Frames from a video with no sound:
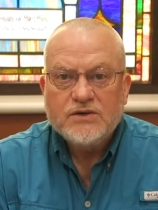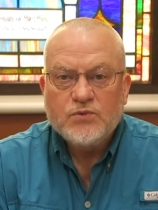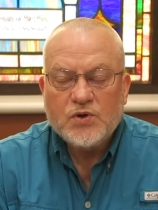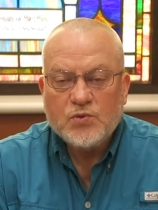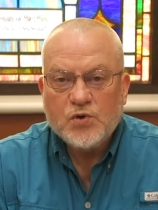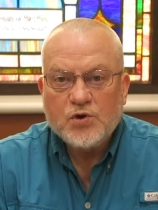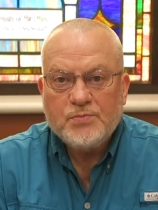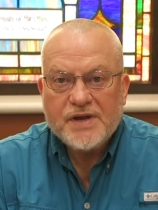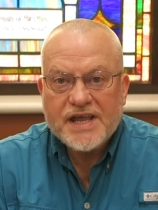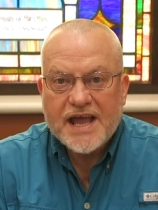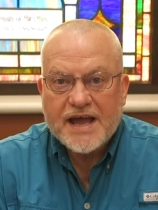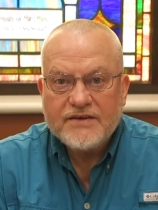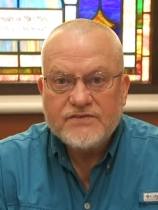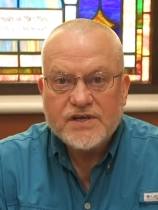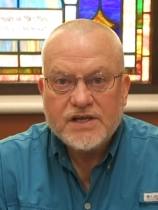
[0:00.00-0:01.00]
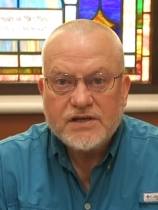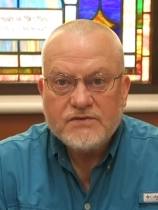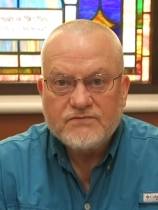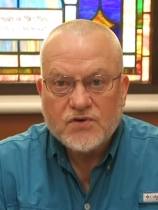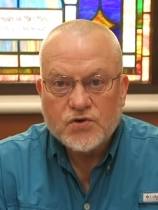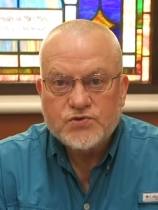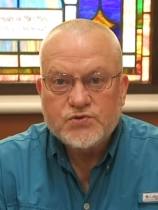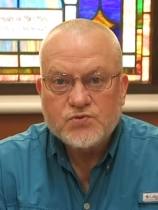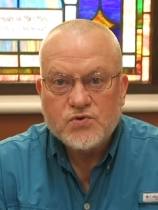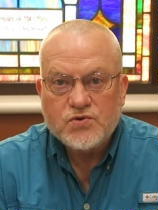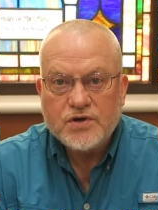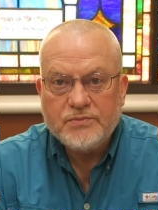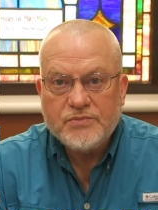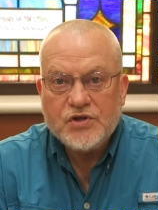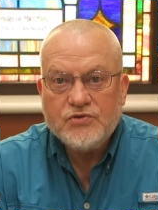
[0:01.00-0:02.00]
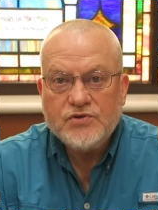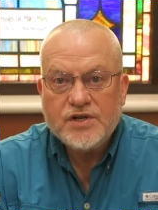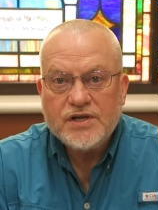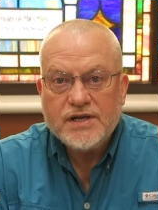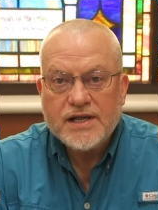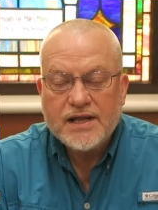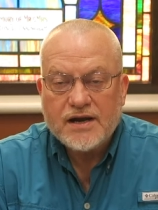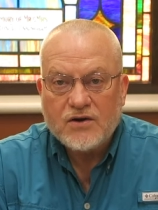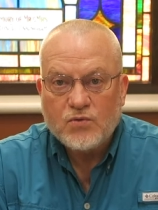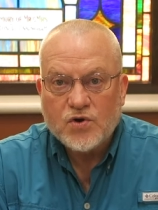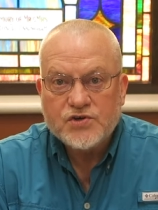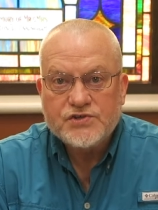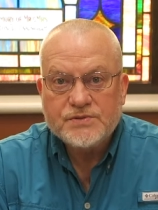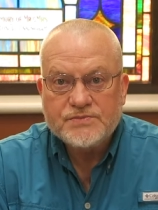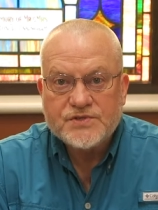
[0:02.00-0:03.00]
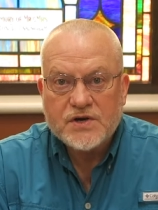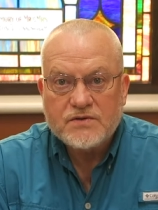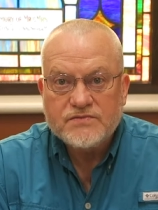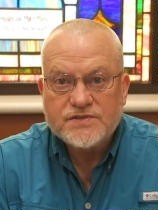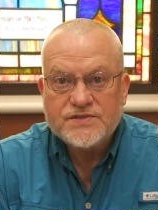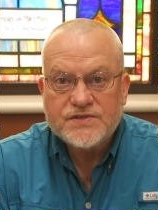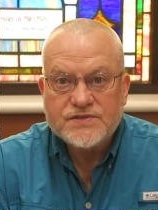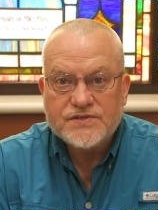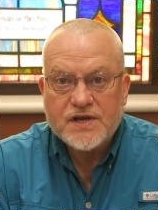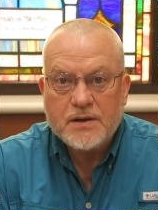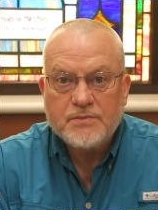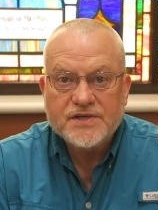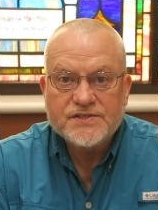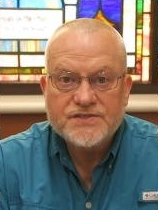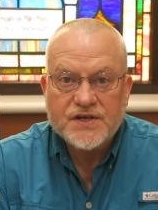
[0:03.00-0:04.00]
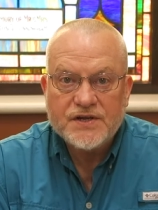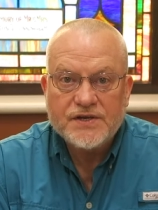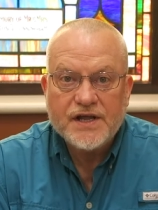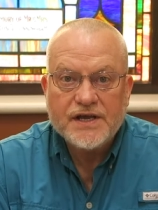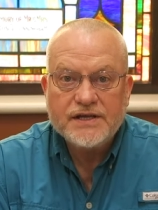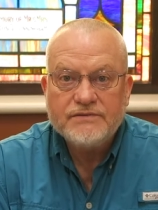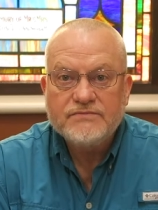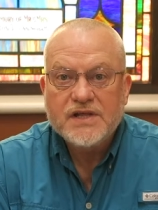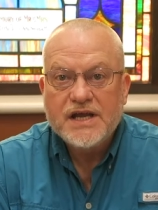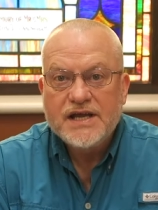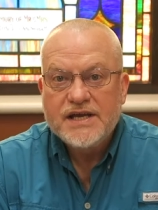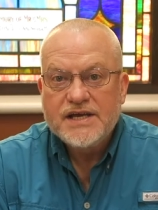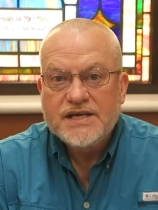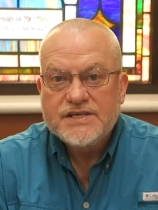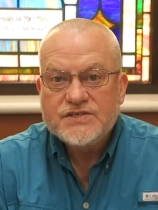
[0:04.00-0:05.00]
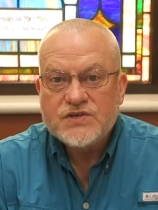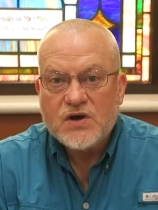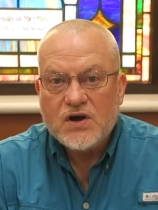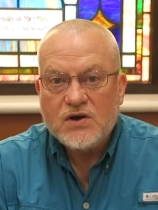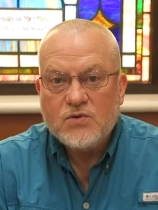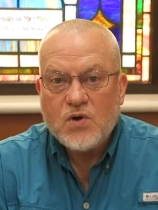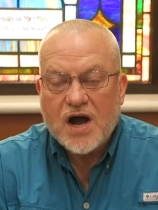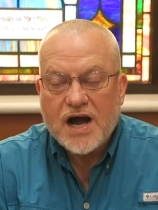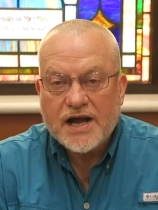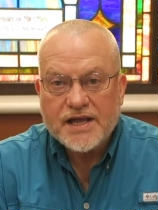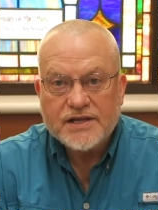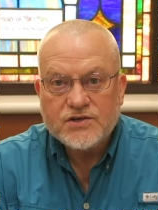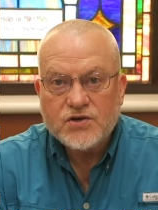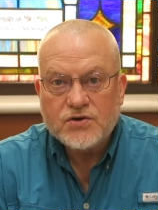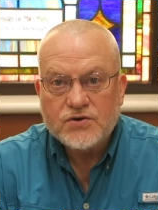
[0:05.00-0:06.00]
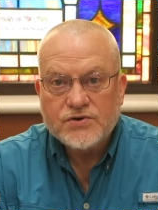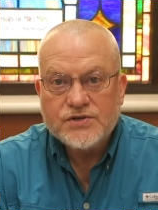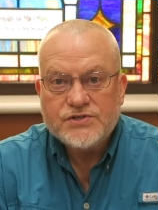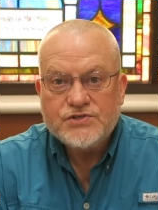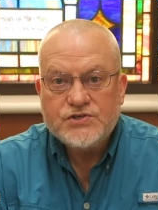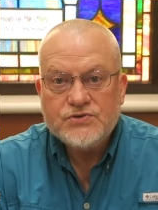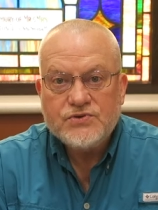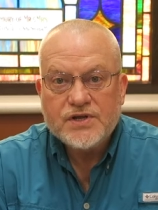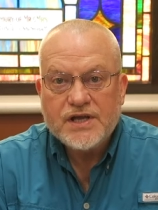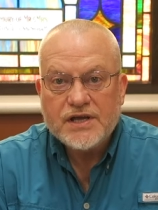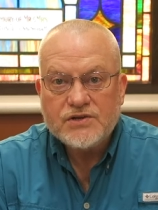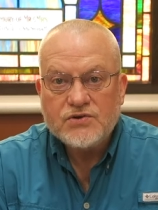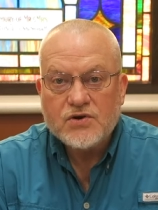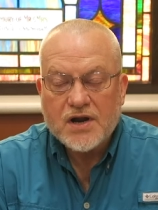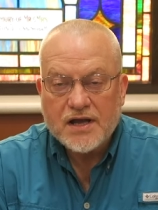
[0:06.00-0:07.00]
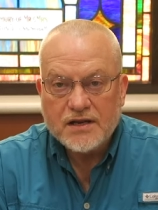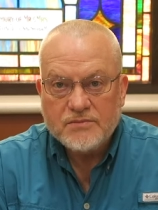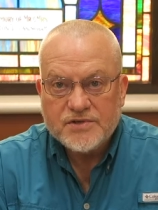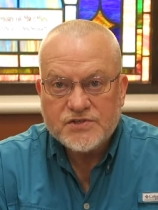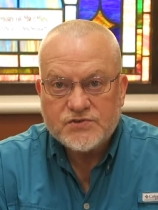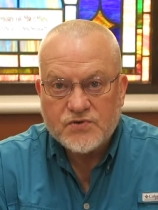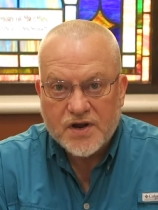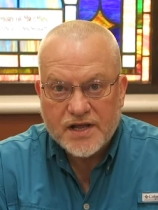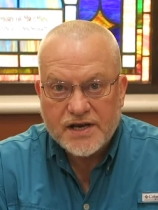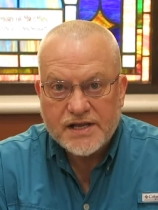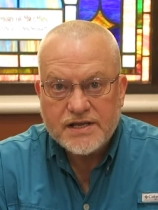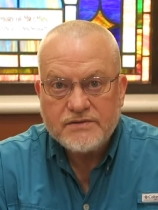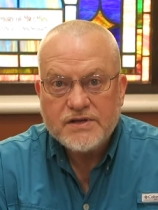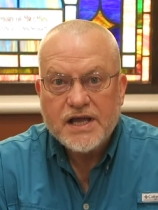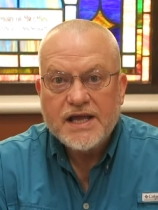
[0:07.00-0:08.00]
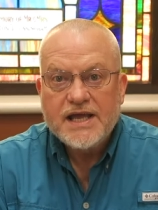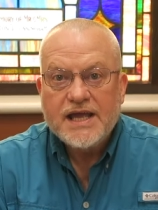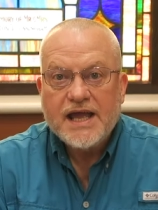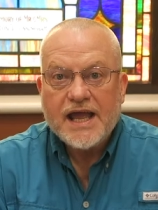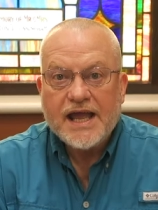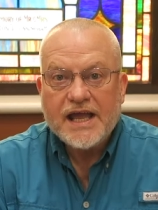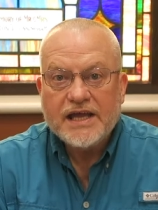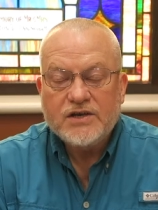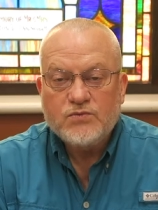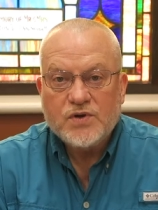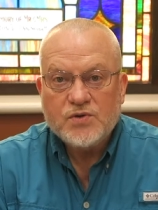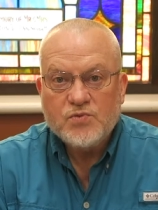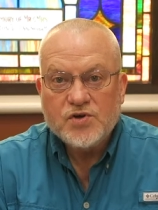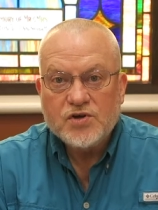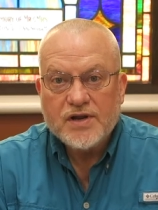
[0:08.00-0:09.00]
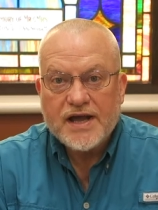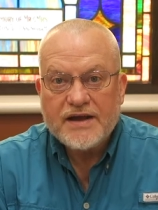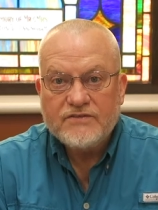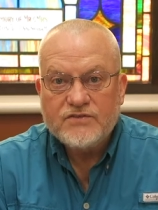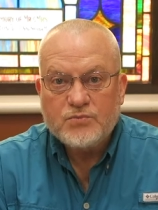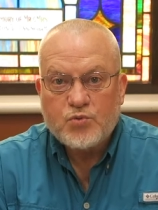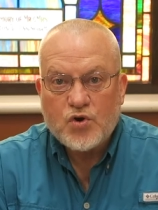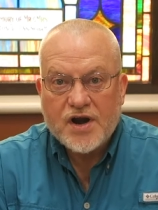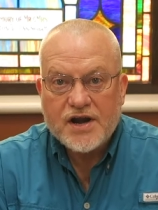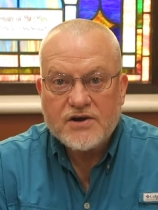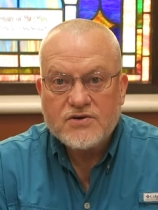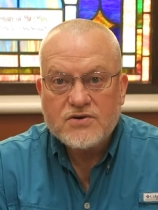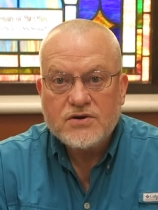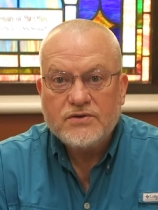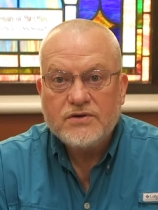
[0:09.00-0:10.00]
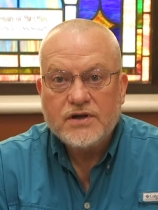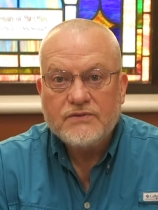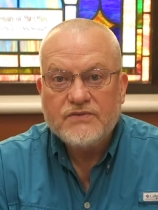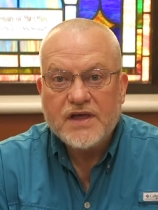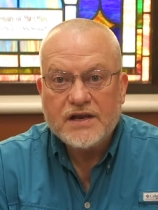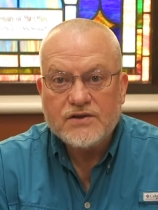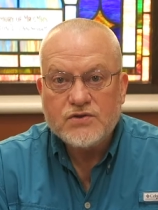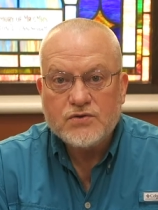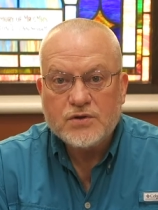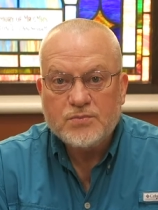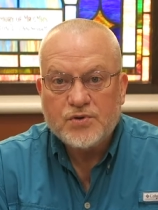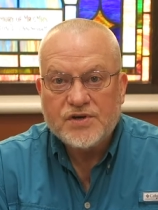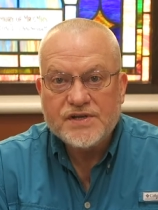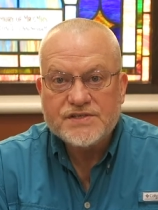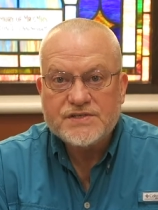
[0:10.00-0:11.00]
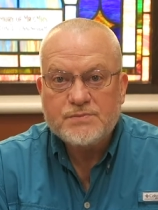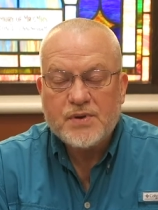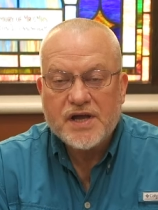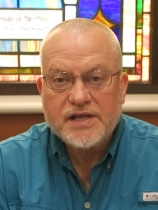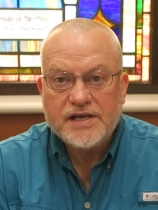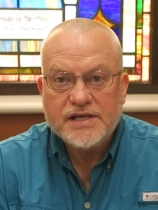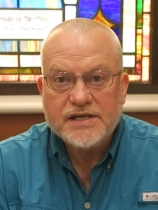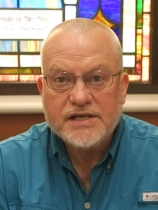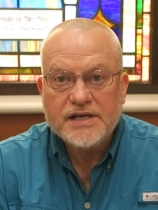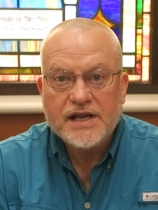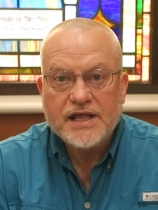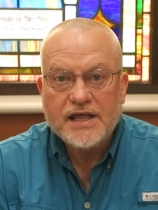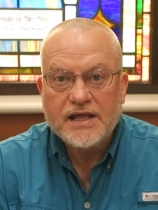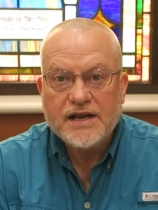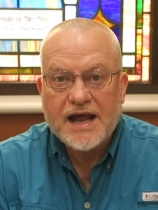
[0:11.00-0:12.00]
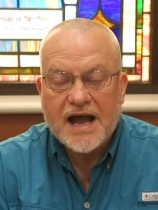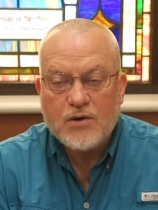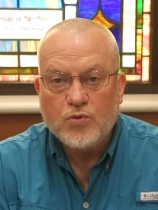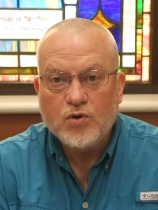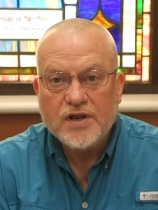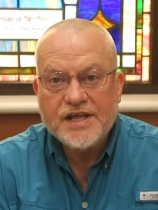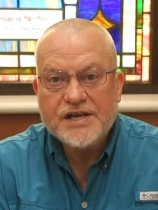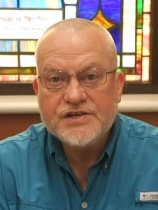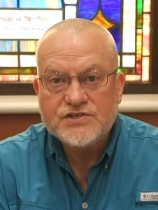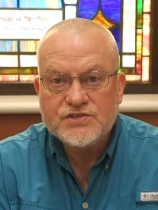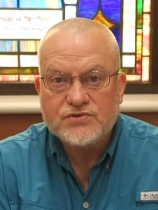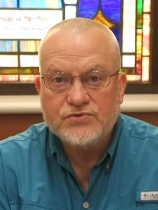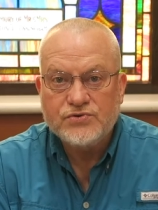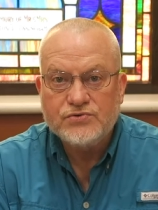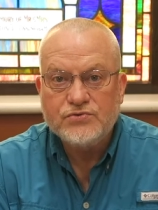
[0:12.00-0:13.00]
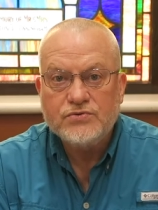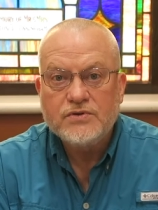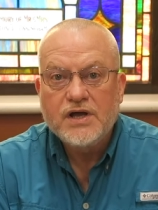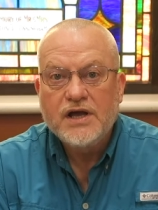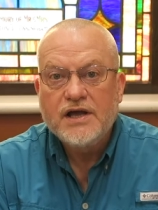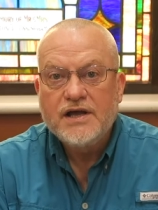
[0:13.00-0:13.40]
We will be having virtual communion in our worship service this coming Sunday. So I encourage you to get your elements ready, and we will have the prayer that you can participate in, and I will lead us through